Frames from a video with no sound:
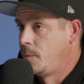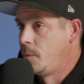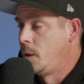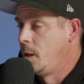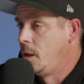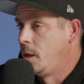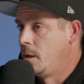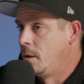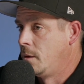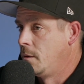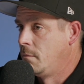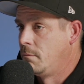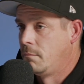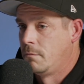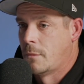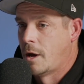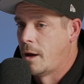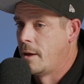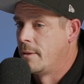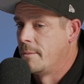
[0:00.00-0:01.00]

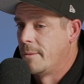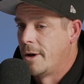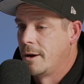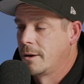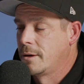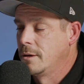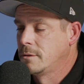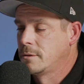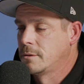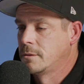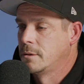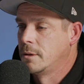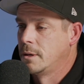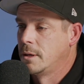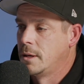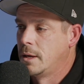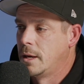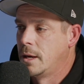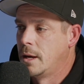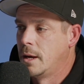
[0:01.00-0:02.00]
in other markets.
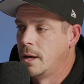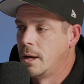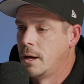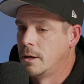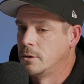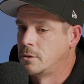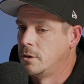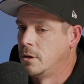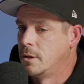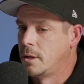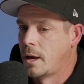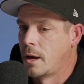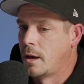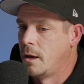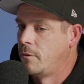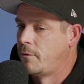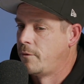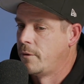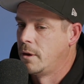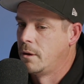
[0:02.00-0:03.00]
Uh, certainly
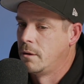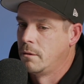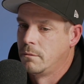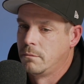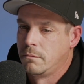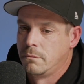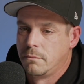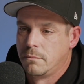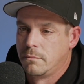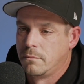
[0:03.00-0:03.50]
AFL.